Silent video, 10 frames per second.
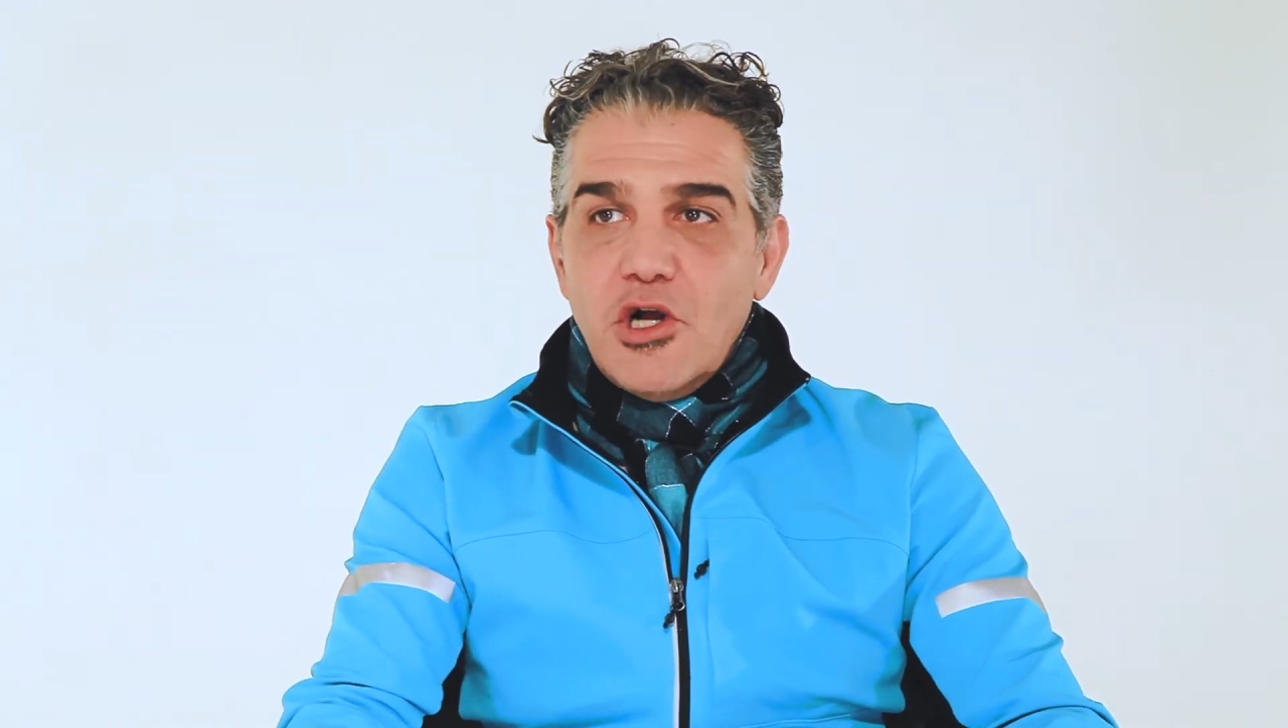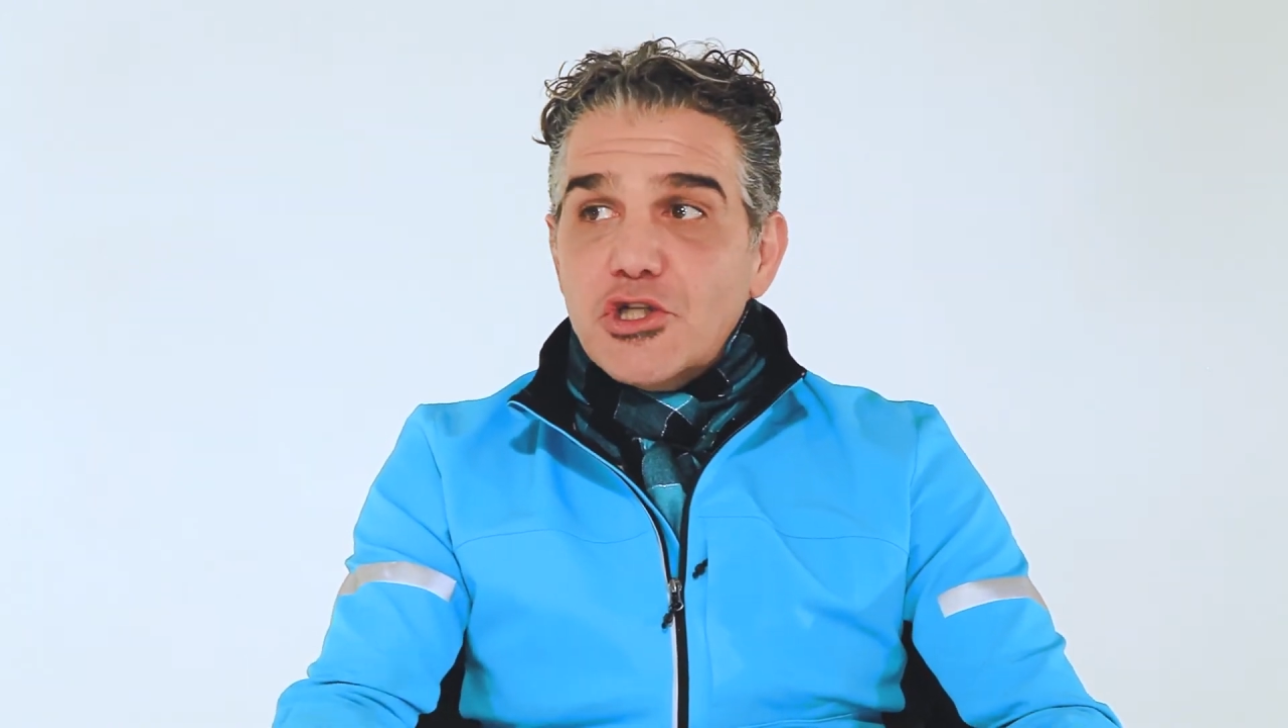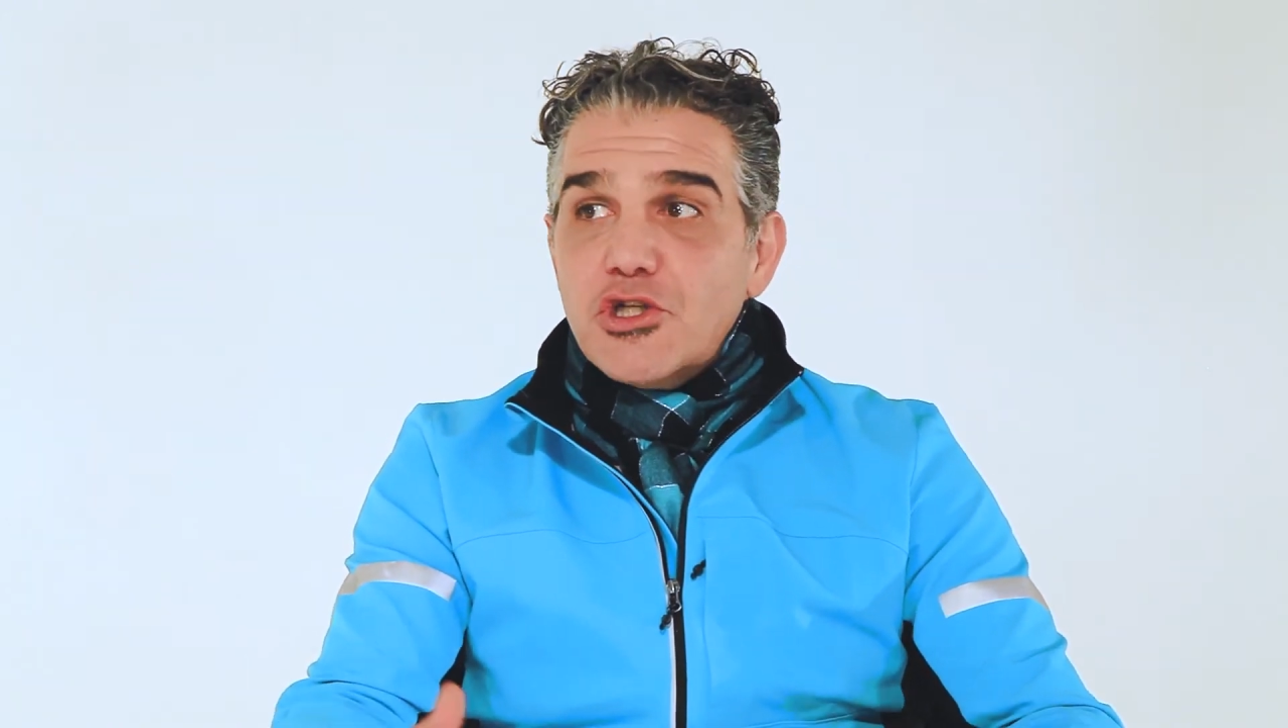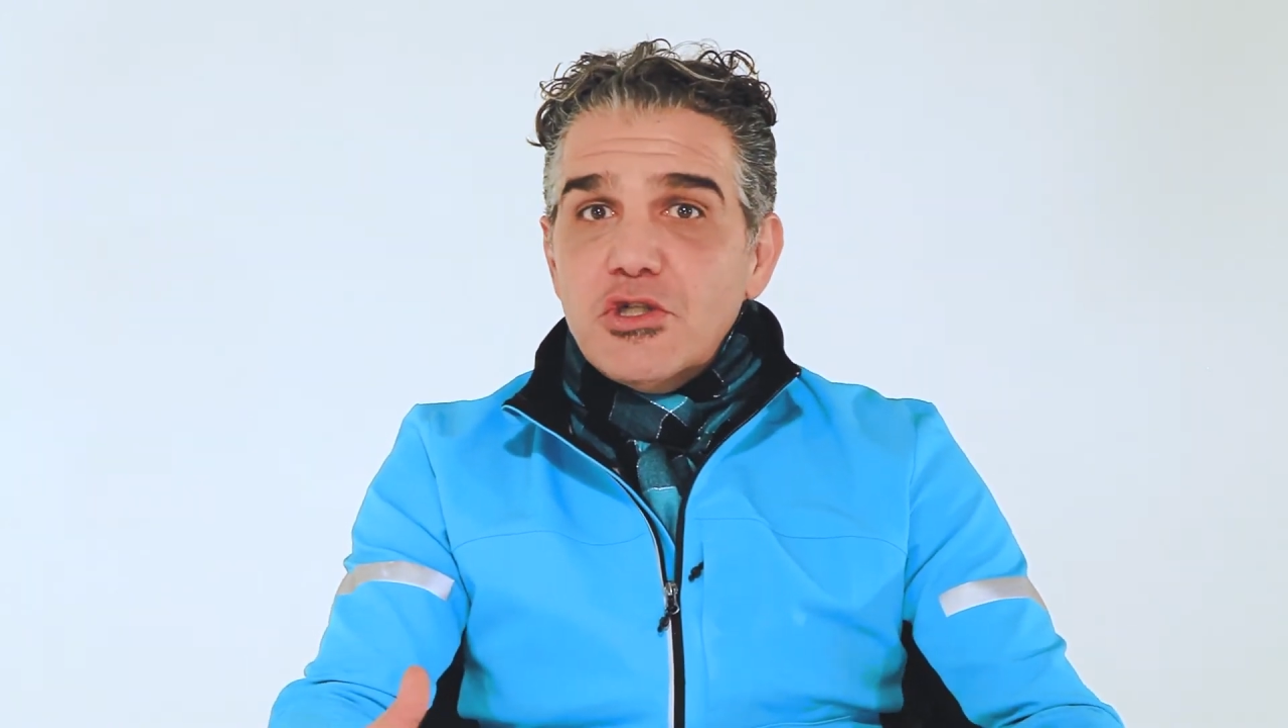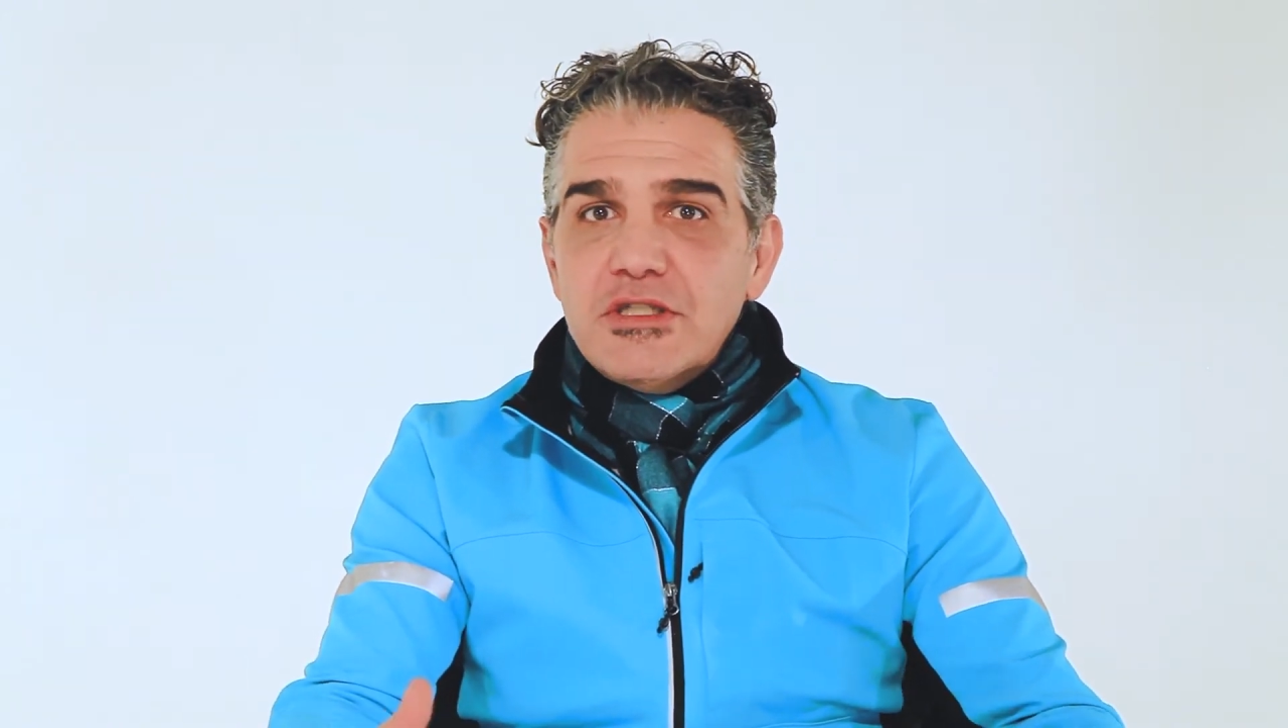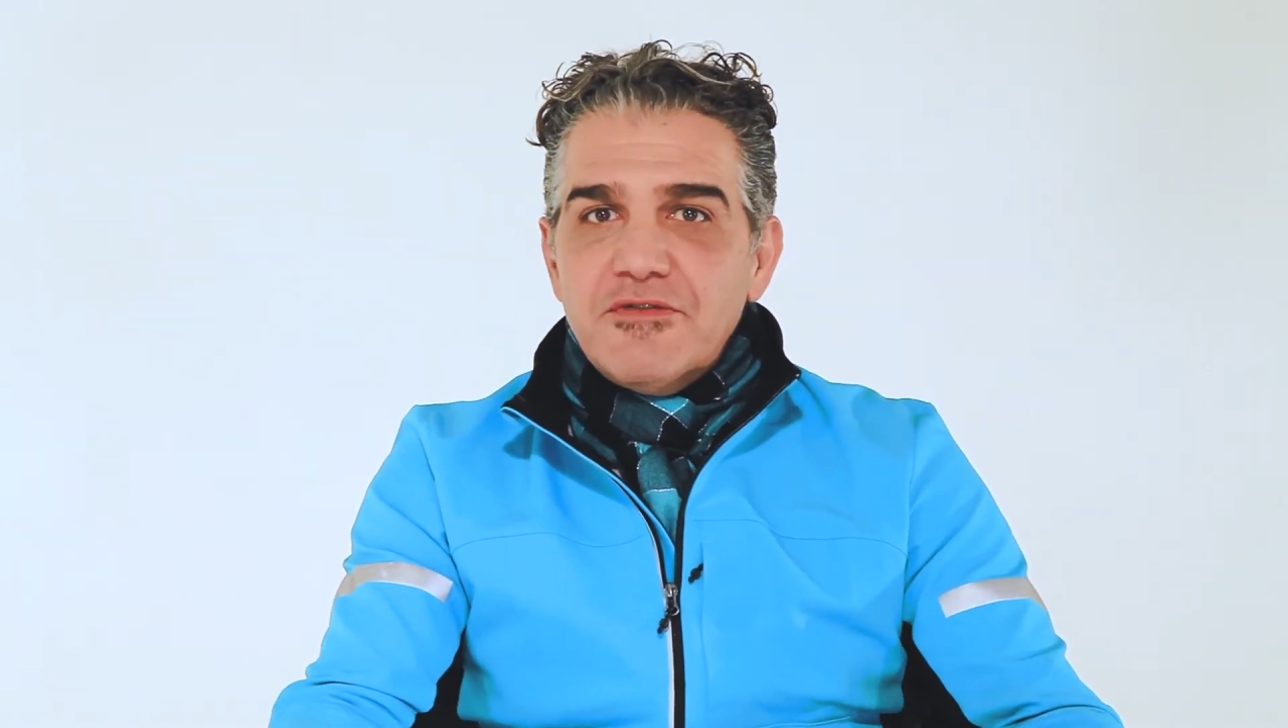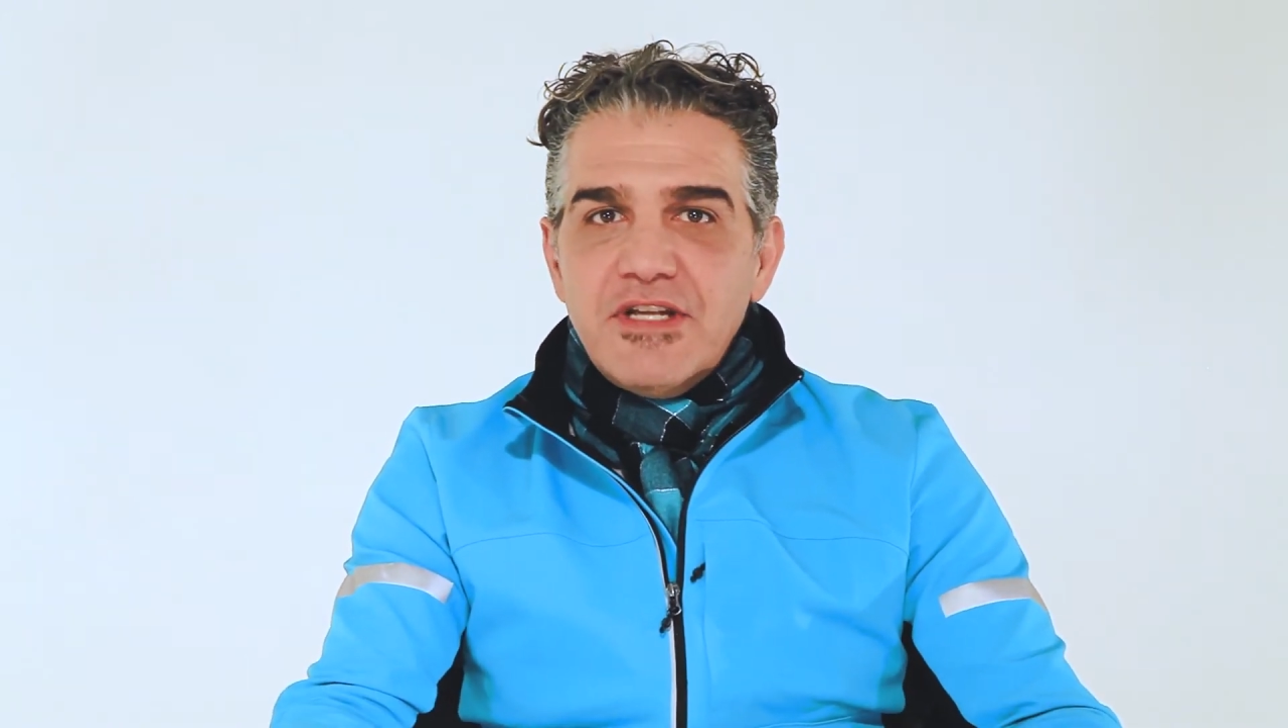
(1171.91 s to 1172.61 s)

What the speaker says: alternative